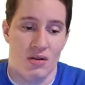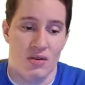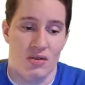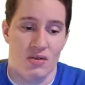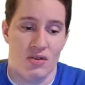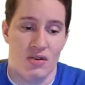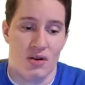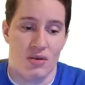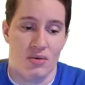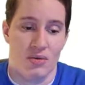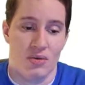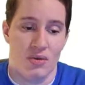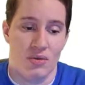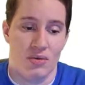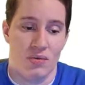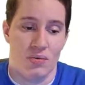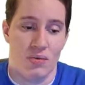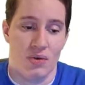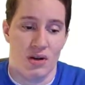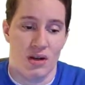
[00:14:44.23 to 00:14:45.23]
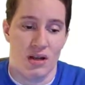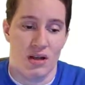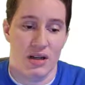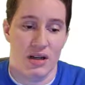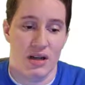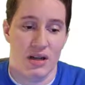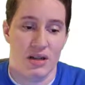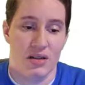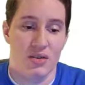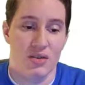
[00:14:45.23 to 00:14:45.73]
So we're going
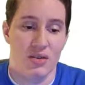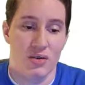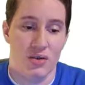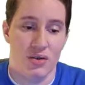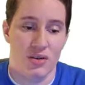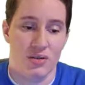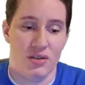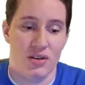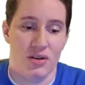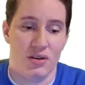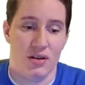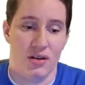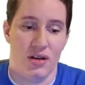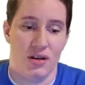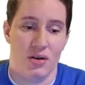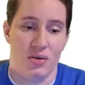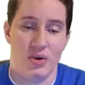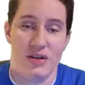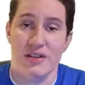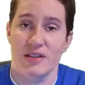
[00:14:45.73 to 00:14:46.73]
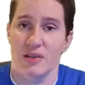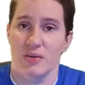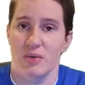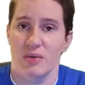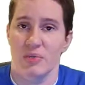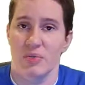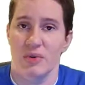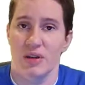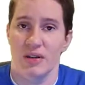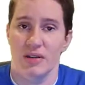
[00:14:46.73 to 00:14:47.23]
to ignore the equation
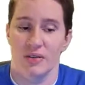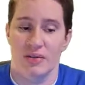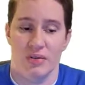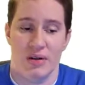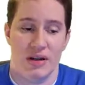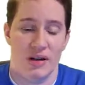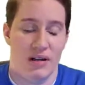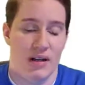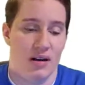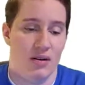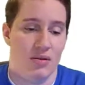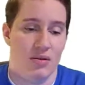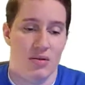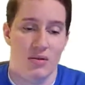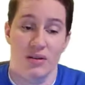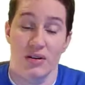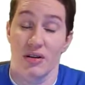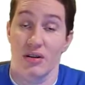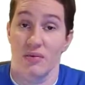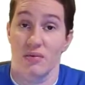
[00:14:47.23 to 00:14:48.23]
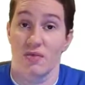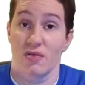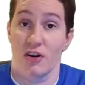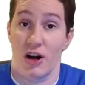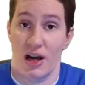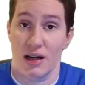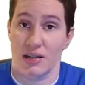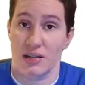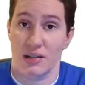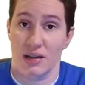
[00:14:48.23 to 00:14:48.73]
with b's right now, or the
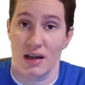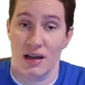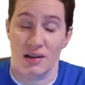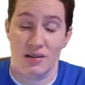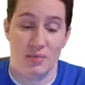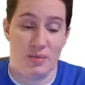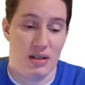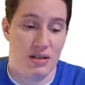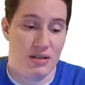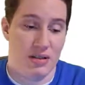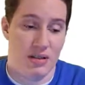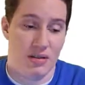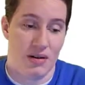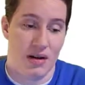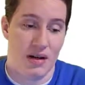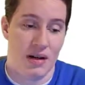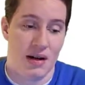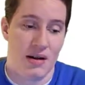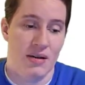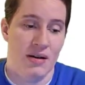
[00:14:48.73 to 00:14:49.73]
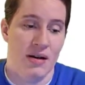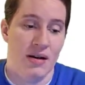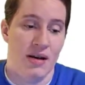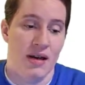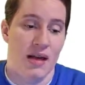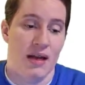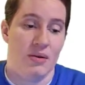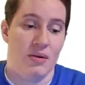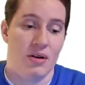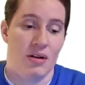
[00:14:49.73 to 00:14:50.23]
fraction that has b's in it right now.
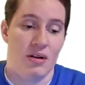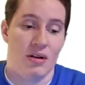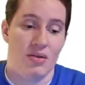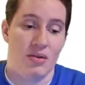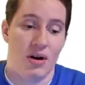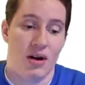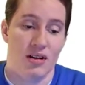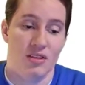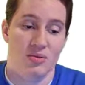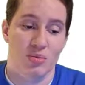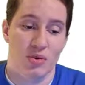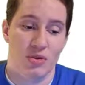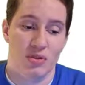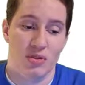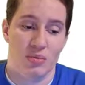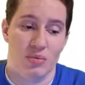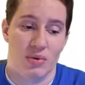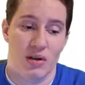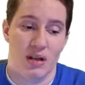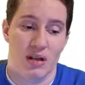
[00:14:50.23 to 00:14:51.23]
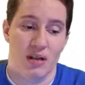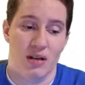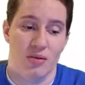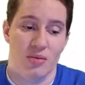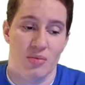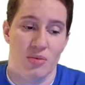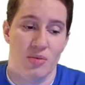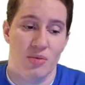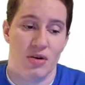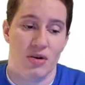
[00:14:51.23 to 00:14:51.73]
We're going to cross multiply here.
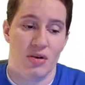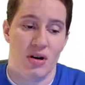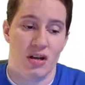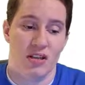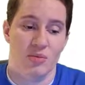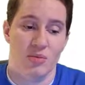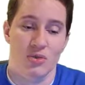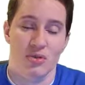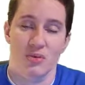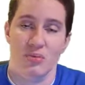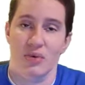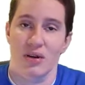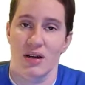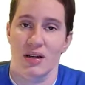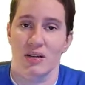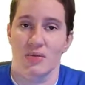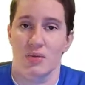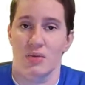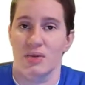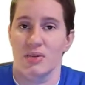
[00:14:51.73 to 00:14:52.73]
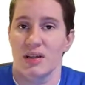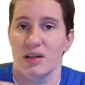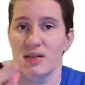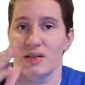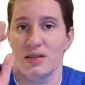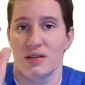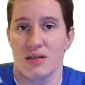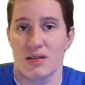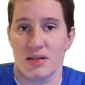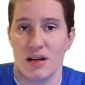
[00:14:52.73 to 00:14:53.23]
Remember, cross multiplying is where you
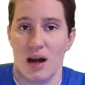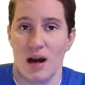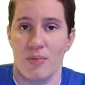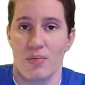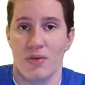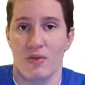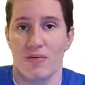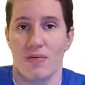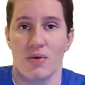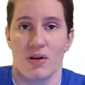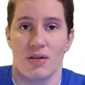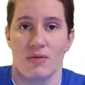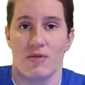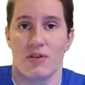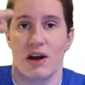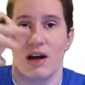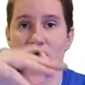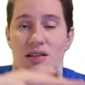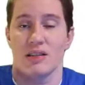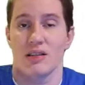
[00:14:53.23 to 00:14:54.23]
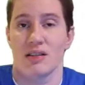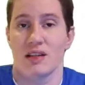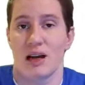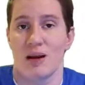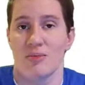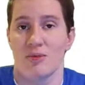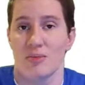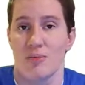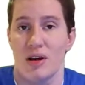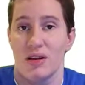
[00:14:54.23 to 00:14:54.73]
take the top of one fraction
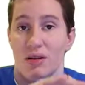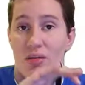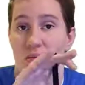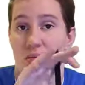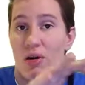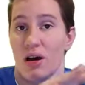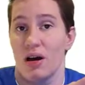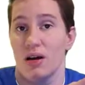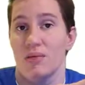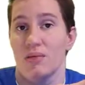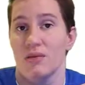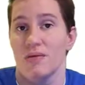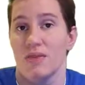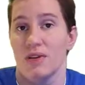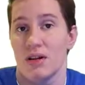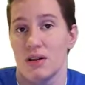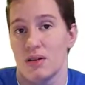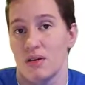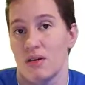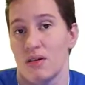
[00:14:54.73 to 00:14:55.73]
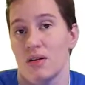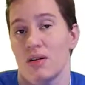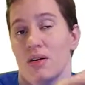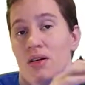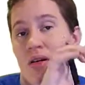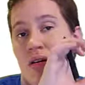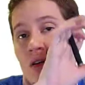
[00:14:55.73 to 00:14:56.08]
times it by the bottom of the other,